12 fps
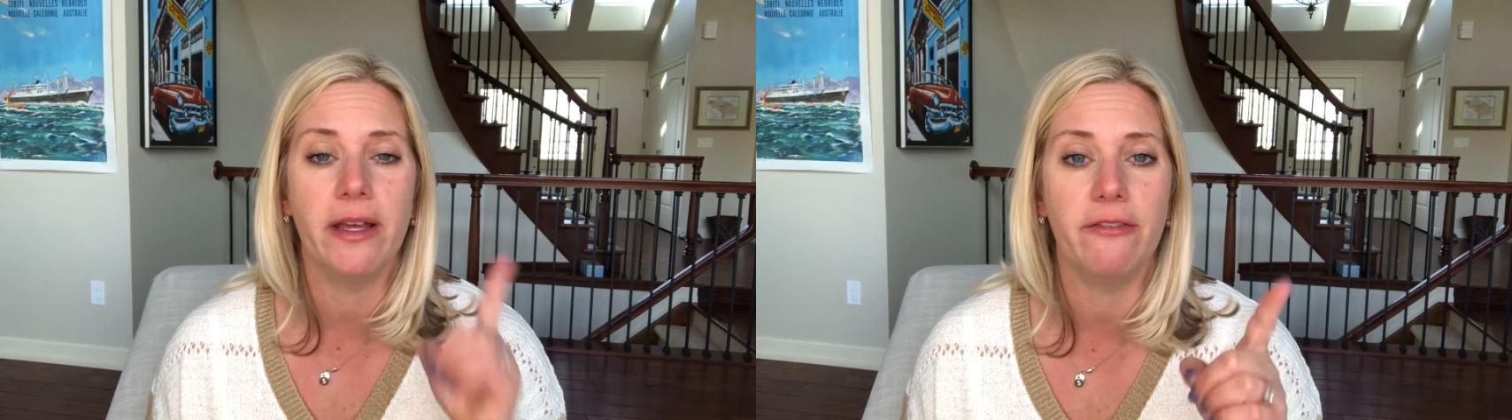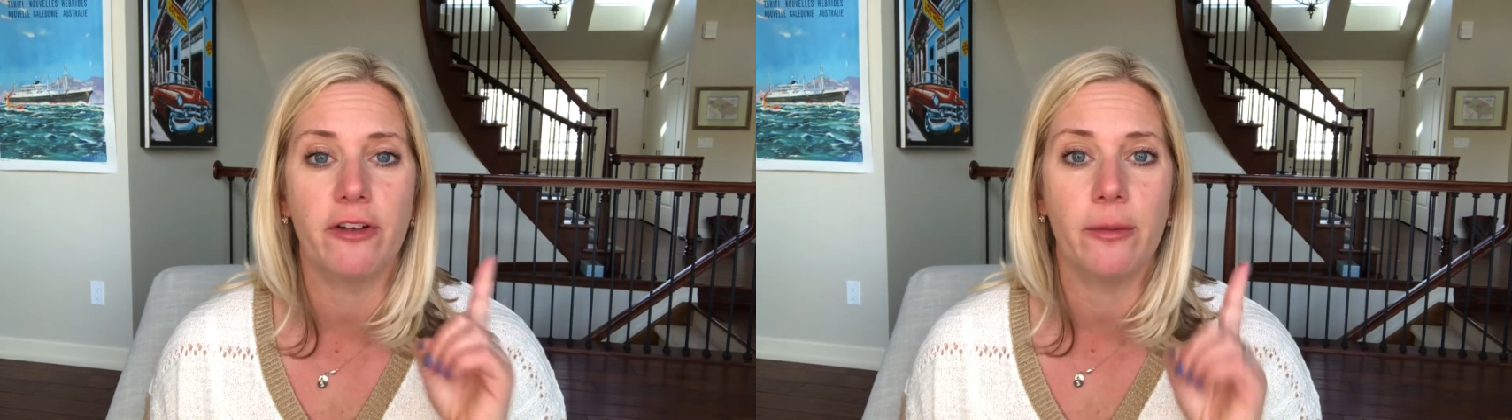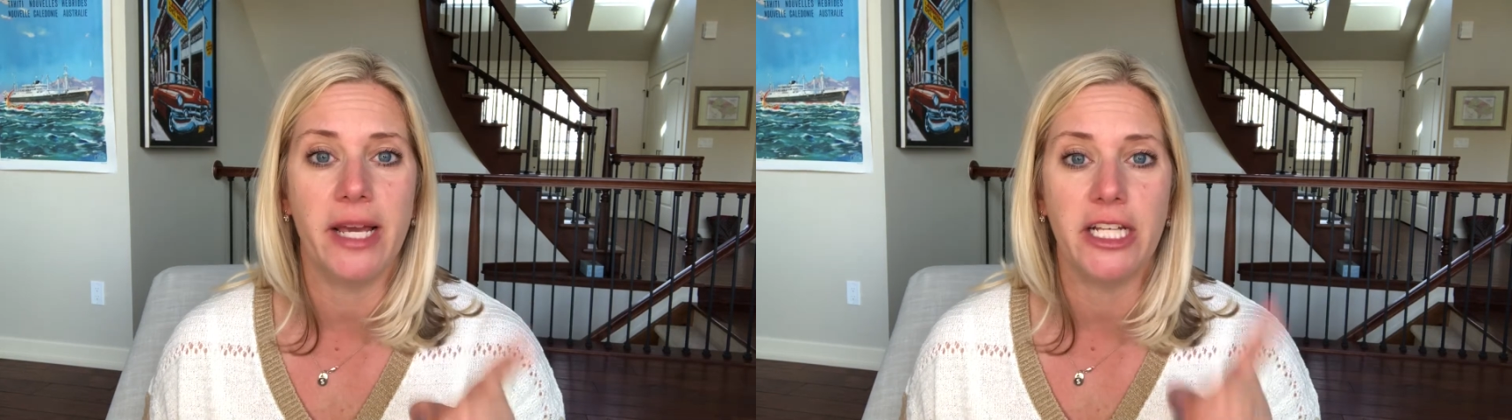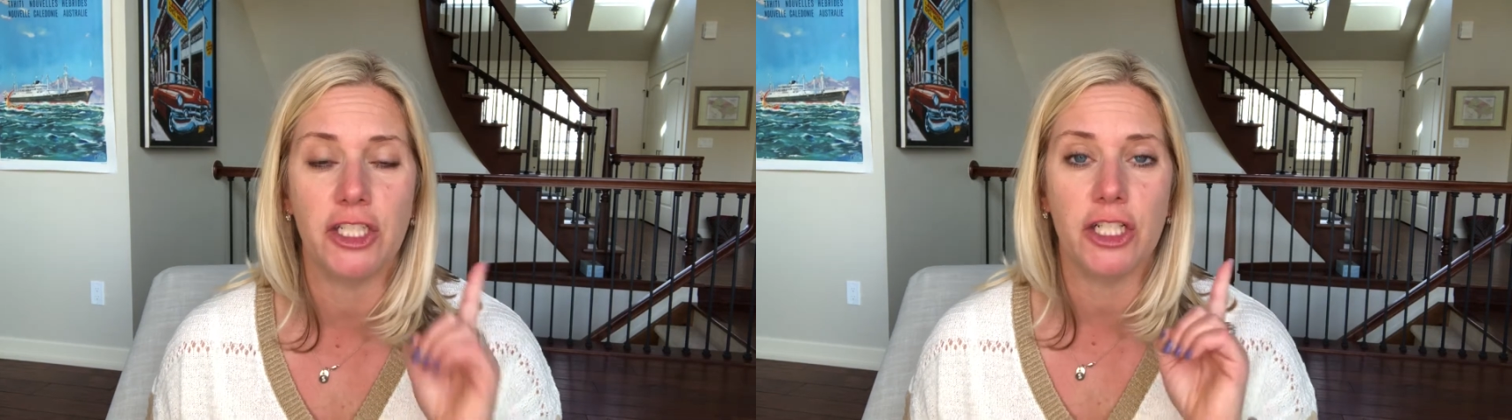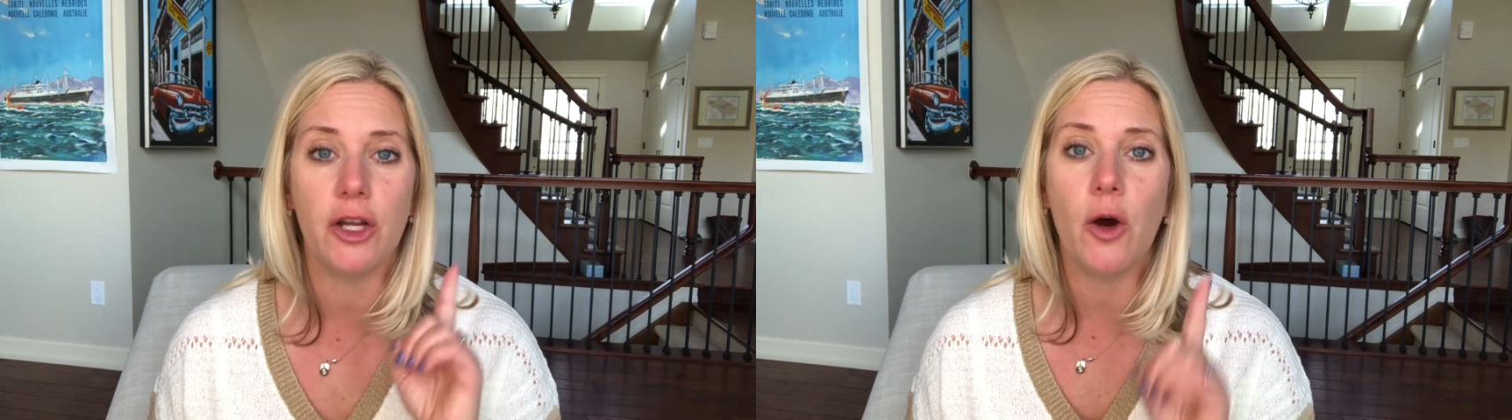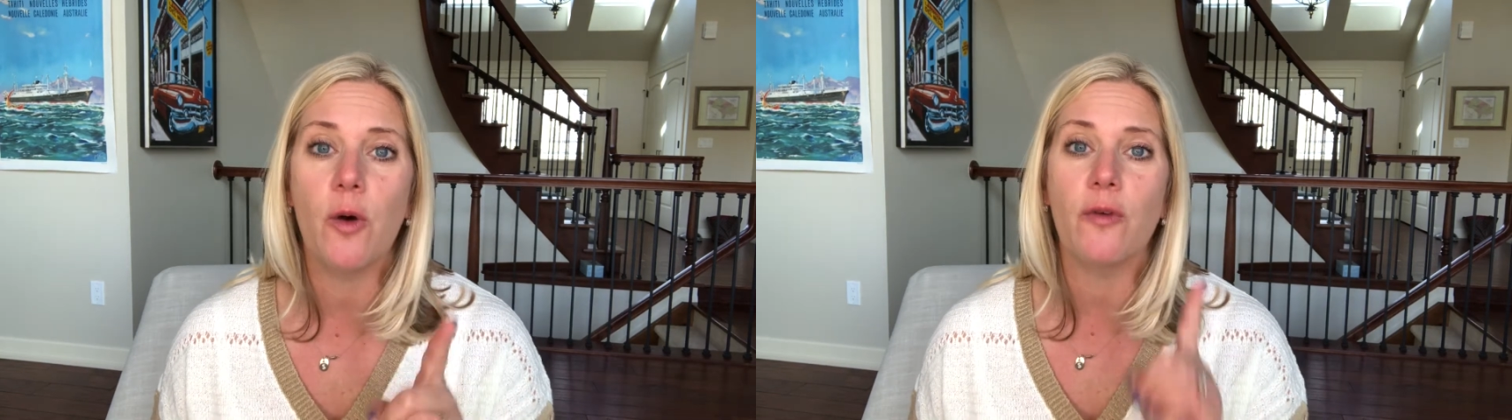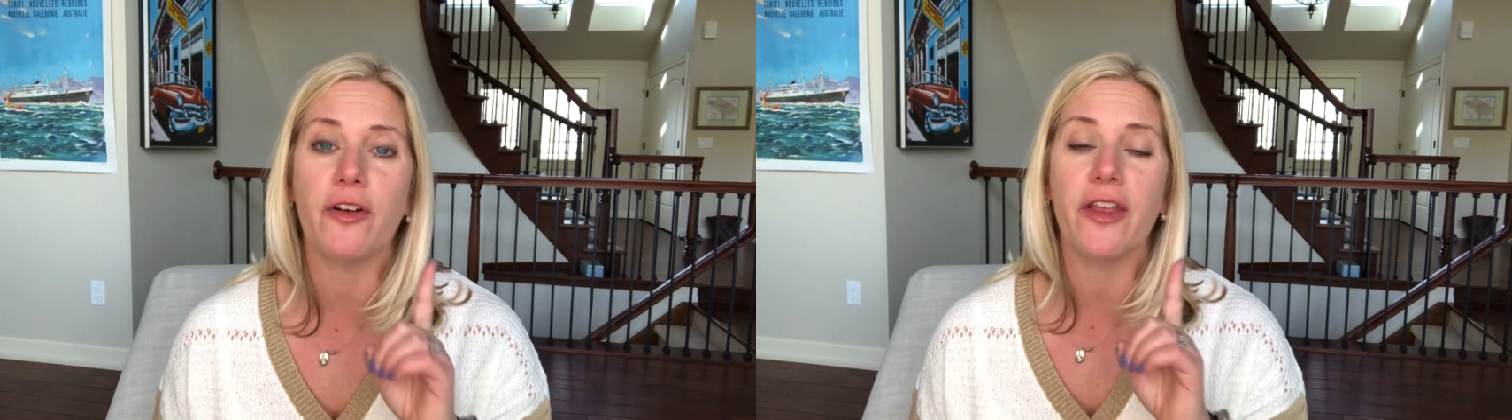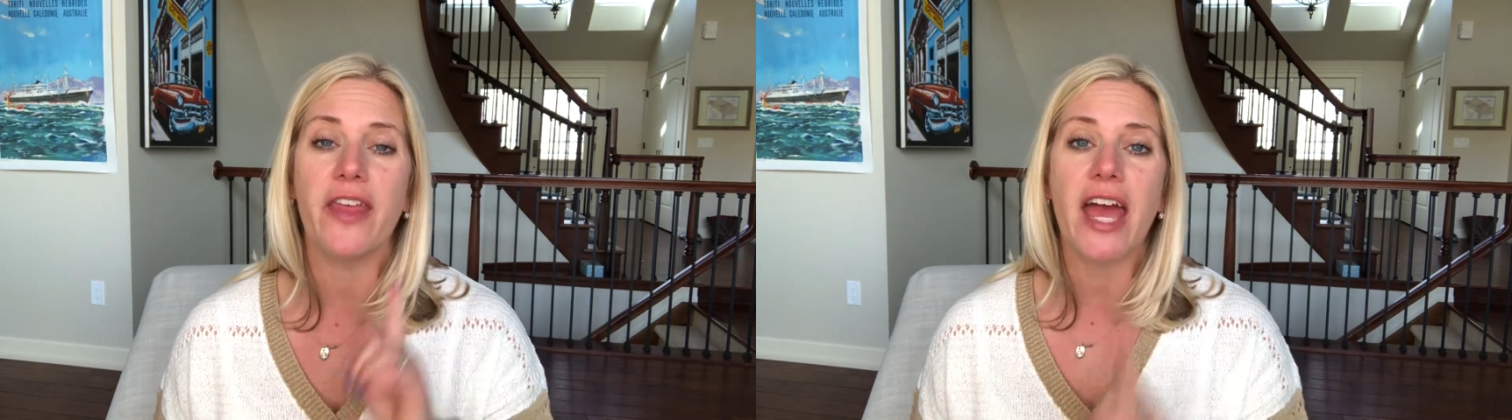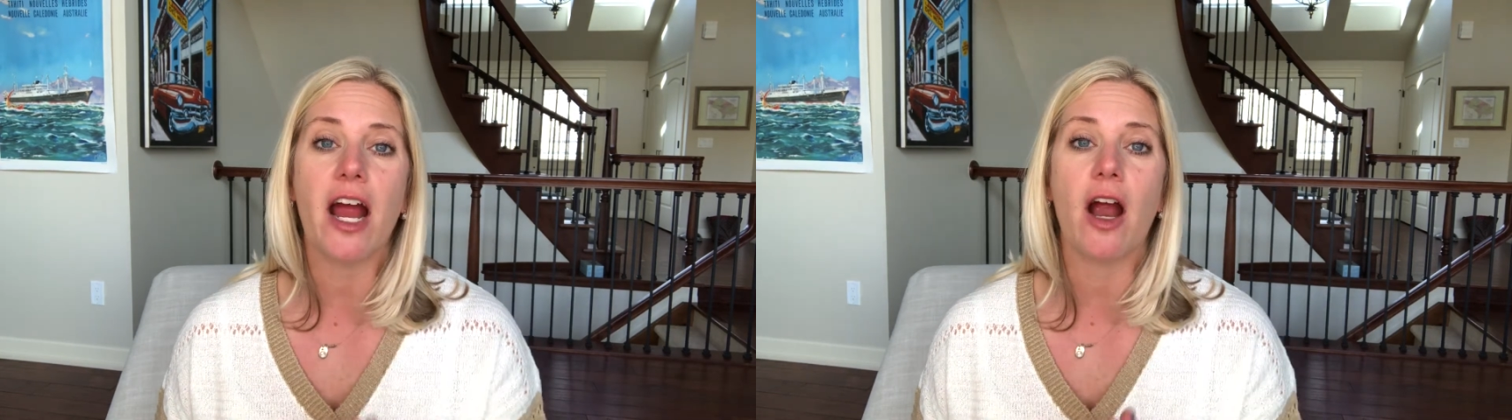information over
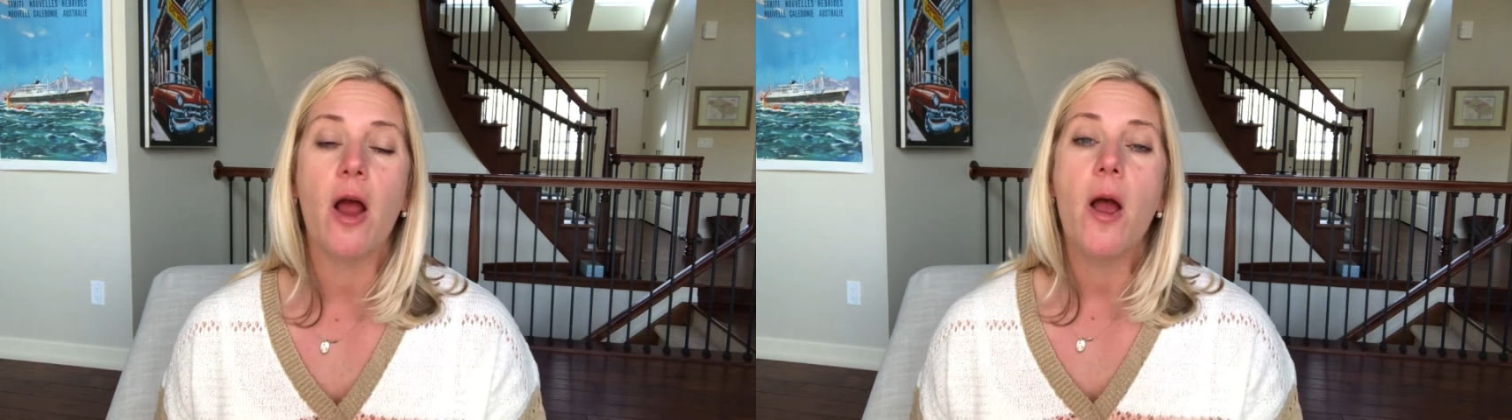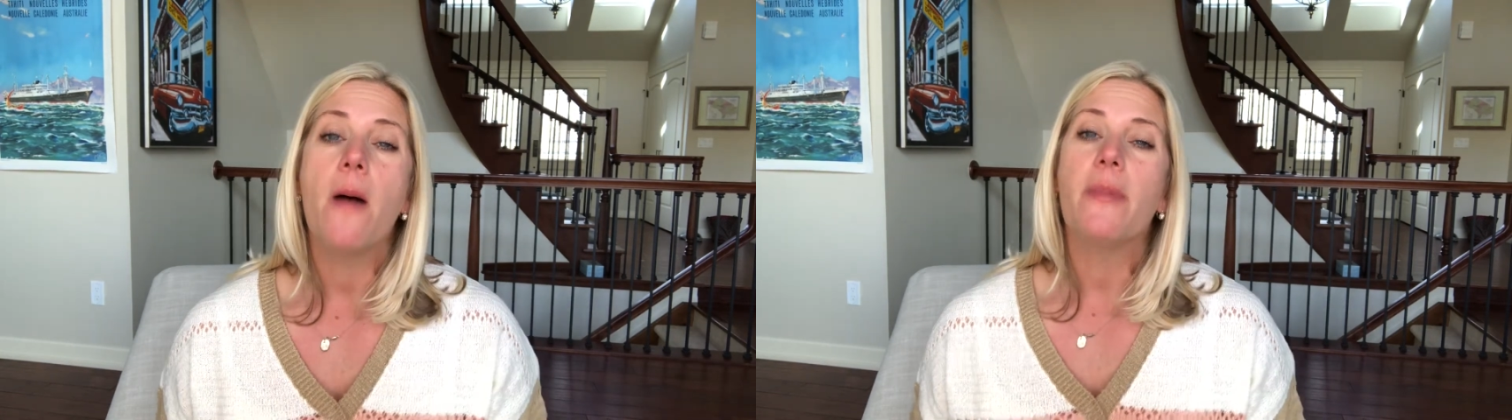there.